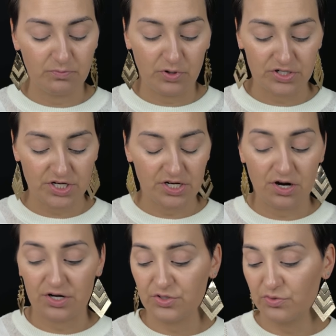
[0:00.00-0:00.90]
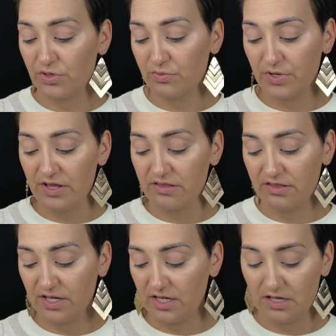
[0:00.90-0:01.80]
brush I contoured with,
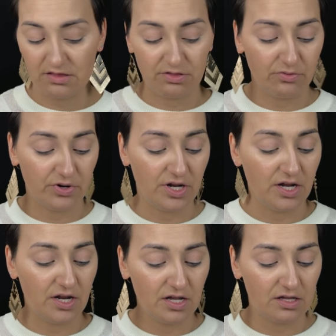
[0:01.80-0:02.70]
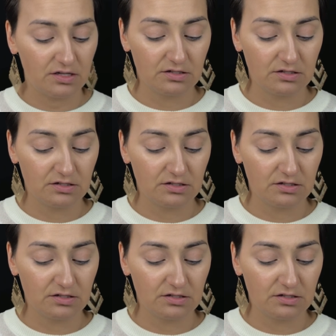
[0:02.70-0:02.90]
the E three.